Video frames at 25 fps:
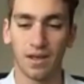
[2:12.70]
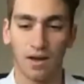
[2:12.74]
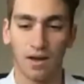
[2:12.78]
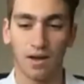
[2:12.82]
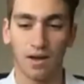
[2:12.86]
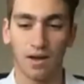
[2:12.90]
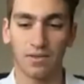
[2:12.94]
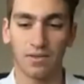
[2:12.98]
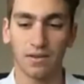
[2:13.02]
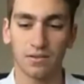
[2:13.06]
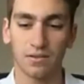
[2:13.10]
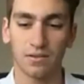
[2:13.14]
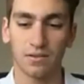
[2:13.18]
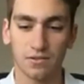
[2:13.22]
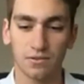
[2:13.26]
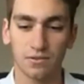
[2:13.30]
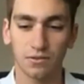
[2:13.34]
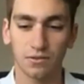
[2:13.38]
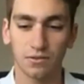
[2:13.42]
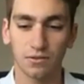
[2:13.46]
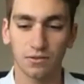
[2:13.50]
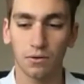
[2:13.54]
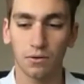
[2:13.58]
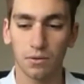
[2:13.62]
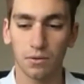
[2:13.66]
think
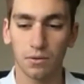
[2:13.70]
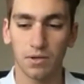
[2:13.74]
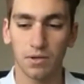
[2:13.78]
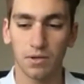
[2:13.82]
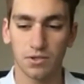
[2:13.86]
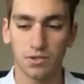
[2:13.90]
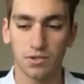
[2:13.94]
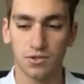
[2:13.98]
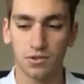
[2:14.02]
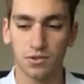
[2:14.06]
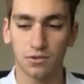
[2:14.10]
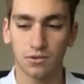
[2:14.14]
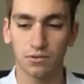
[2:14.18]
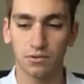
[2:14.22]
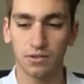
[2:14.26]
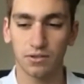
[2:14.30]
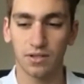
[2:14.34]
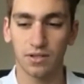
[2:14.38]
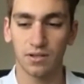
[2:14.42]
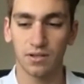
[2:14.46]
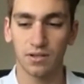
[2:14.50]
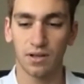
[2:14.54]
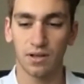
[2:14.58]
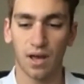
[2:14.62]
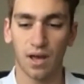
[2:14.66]
slowly but
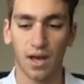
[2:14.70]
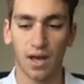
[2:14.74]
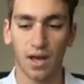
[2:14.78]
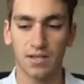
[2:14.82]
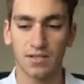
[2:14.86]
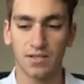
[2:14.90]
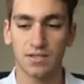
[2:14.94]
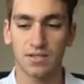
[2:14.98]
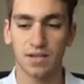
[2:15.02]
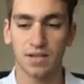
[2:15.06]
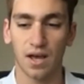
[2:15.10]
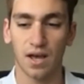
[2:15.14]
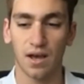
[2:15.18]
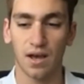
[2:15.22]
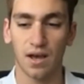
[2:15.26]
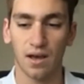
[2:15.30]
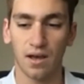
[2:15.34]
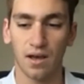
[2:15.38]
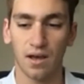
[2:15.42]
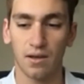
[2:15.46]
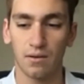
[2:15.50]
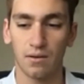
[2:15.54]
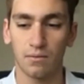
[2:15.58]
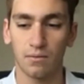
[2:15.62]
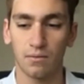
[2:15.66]
surely, as
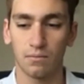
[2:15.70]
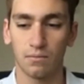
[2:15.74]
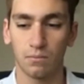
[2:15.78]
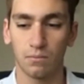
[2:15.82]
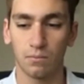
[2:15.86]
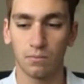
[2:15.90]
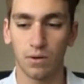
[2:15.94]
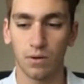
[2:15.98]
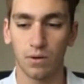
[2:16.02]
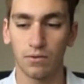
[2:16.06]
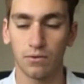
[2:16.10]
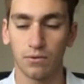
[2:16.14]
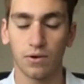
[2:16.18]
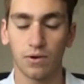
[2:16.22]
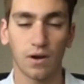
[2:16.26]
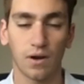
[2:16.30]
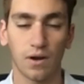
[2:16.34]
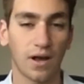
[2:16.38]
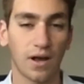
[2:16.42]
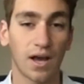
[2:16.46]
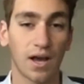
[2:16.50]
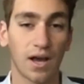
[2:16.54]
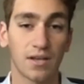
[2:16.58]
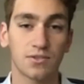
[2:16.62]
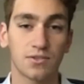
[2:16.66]
I went throughout
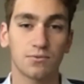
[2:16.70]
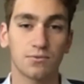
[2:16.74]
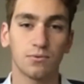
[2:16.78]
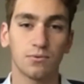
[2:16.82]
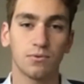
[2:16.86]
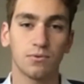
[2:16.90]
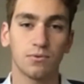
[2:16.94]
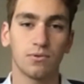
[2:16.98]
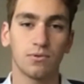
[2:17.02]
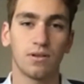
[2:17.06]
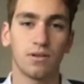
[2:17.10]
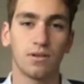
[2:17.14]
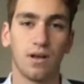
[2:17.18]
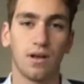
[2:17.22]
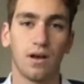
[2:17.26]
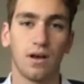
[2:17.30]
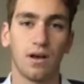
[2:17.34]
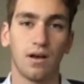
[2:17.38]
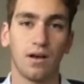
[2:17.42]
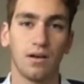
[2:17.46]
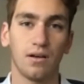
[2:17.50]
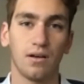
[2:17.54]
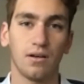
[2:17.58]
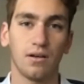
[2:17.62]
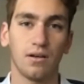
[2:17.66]
high school,
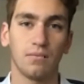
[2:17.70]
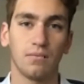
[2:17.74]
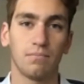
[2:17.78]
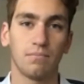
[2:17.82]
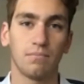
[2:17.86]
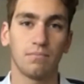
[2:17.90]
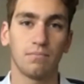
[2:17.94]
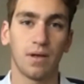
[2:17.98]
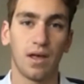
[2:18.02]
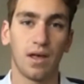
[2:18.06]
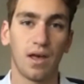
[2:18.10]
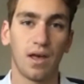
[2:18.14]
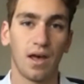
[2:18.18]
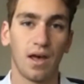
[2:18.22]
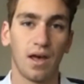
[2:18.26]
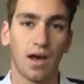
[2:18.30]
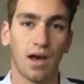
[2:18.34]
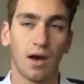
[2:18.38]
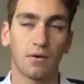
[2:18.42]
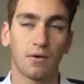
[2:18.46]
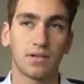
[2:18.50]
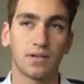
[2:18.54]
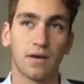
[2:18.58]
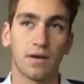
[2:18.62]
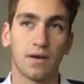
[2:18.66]
I
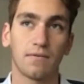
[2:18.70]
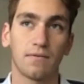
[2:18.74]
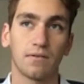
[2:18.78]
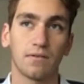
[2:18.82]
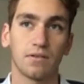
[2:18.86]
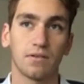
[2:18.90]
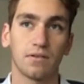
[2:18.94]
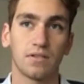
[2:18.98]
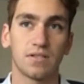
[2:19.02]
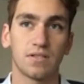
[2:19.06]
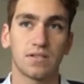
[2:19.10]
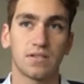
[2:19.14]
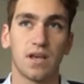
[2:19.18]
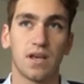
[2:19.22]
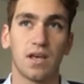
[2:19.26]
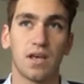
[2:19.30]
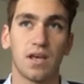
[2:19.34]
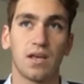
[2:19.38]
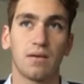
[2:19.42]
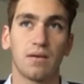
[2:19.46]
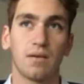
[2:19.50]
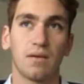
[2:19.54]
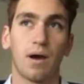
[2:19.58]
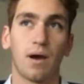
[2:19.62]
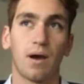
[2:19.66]
would definitely say
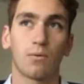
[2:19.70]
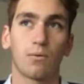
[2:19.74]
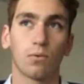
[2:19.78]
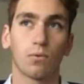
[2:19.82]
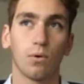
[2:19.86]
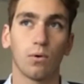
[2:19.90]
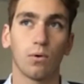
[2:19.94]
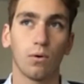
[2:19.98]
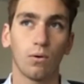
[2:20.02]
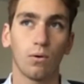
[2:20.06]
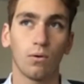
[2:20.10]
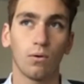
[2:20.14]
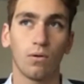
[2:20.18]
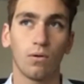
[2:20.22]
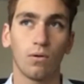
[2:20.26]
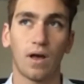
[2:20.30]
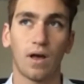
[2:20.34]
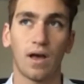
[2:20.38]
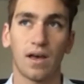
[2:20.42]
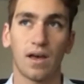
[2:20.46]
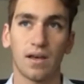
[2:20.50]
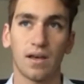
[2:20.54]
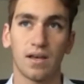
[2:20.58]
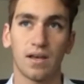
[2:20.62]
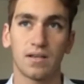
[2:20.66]
my role
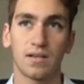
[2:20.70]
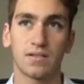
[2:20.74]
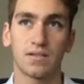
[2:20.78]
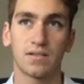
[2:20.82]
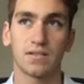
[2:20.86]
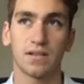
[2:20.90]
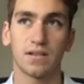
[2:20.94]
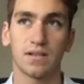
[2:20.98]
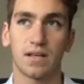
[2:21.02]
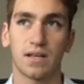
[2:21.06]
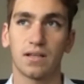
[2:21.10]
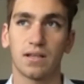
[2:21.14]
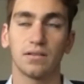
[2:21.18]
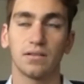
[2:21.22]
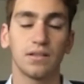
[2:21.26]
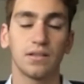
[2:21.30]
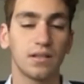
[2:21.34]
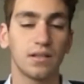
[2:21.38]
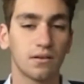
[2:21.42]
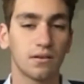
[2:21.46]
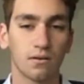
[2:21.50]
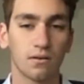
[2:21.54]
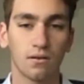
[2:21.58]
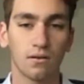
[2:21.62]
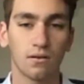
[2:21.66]
as like a
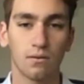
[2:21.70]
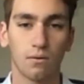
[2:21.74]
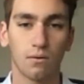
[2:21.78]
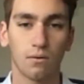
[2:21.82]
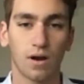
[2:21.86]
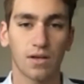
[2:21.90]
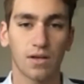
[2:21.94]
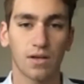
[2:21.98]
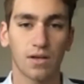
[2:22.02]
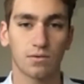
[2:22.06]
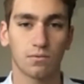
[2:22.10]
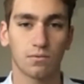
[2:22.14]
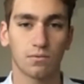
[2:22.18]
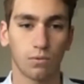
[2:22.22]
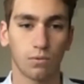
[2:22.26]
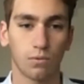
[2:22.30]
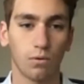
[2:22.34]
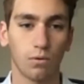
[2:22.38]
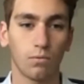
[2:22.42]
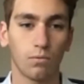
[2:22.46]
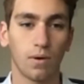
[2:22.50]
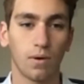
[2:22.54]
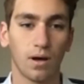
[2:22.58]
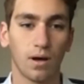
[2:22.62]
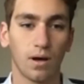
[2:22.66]
leader or as a role
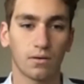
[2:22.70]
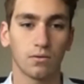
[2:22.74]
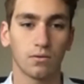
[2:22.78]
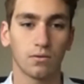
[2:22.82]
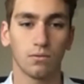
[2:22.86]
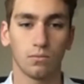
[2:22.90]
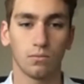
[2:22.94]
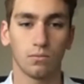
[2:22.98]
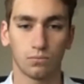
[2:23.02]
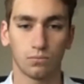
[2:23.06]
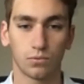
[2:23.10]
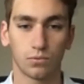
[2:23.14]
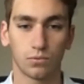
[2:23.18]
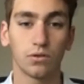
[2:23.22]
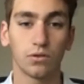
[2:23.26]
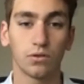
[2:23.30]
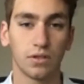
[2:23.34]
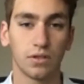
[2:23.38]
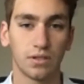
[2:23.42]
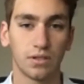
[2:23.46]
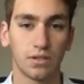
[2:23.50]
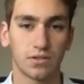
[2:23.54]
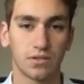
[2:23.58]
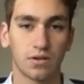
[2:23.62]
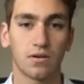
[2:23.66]
model really
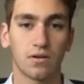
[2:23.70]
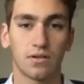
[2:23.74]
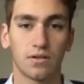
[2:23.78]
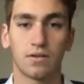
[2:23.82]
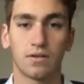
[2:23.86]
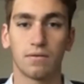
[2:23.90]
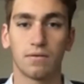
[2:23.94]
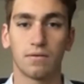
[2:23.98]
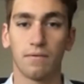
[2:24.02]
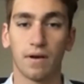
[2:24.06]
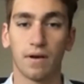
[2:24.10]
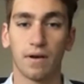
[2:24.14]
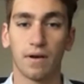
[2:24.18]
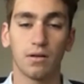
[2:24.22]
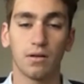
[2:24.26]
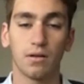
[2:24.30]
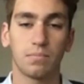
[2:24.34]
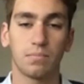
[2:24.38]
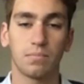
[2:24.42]
started to develop.